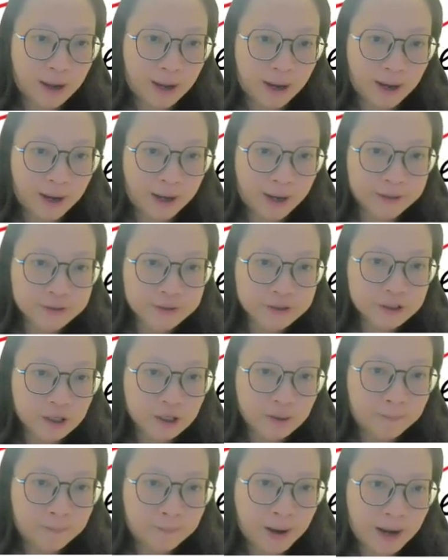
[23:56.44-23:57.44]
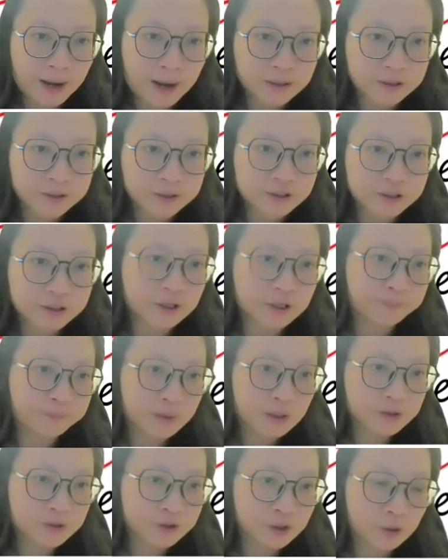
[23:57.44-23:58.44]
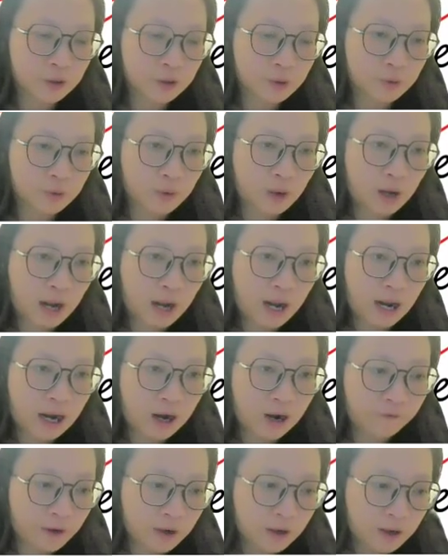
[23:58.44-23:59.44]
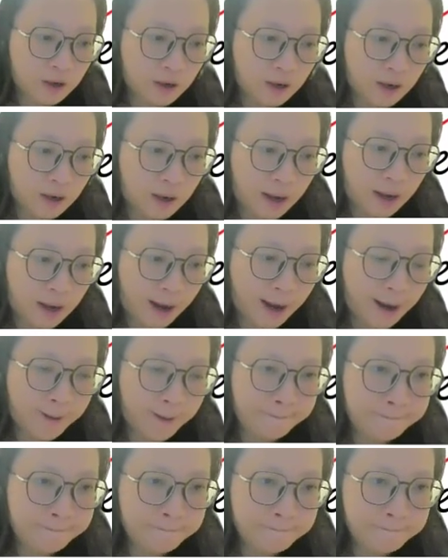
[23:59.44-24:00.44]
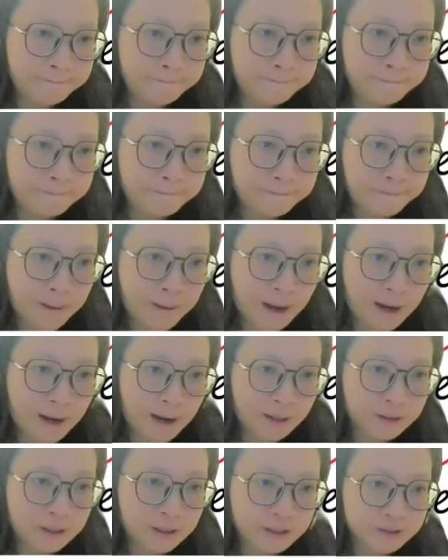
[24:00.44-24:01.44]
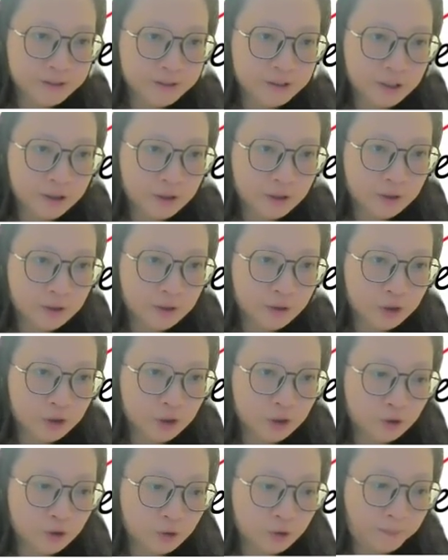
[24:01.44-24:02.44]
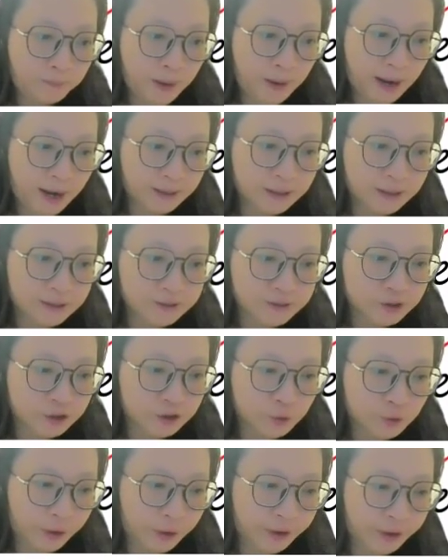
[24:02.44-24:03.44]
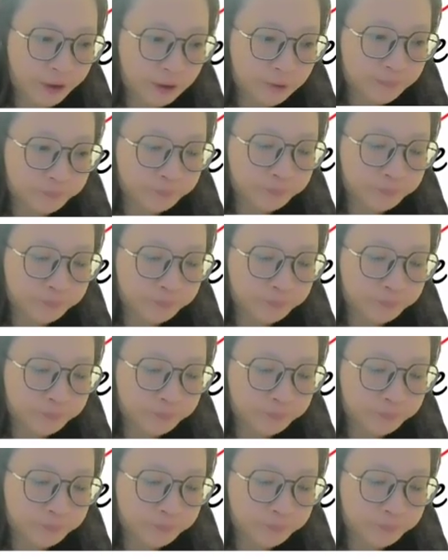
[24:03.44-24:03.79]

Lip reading: and pallet. So half m pallet u pallet square